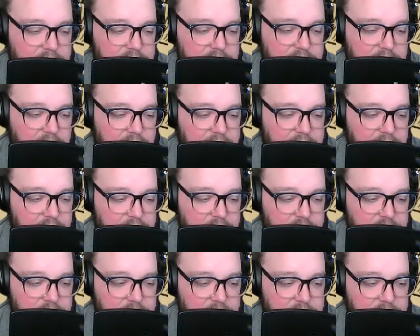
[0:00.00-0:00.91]
He's got
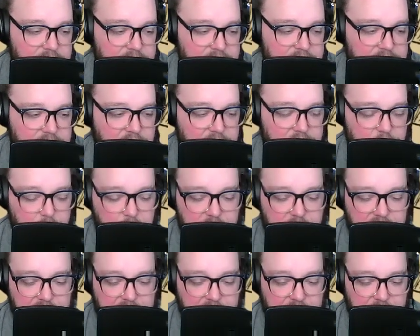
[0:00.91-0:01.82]
a
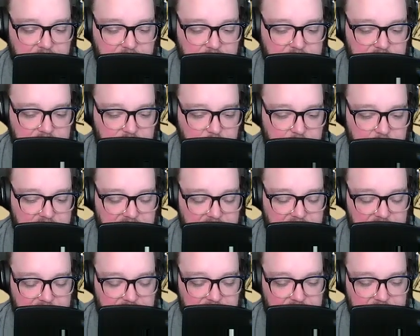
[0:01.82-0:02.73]
weed eater, he's
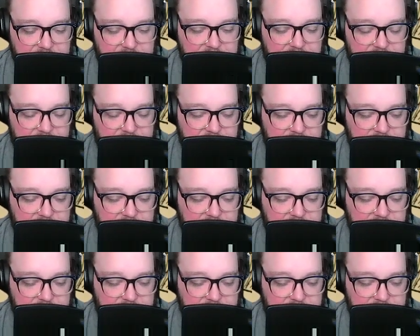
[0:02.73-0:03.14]
weed eating